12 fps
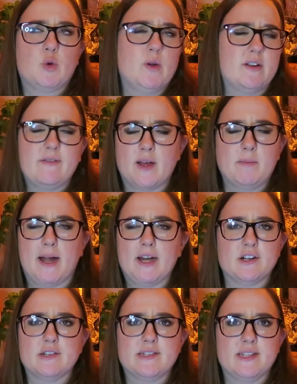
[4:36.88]
queer
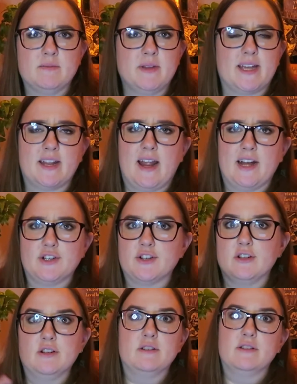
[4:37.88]
vampires seem like a
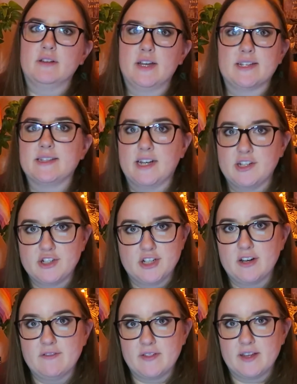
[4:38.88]
natural
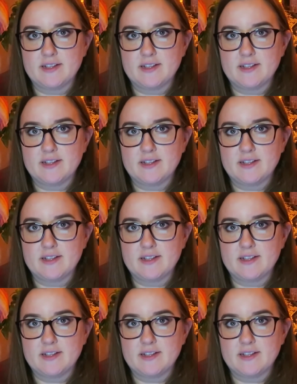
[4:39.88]
extension of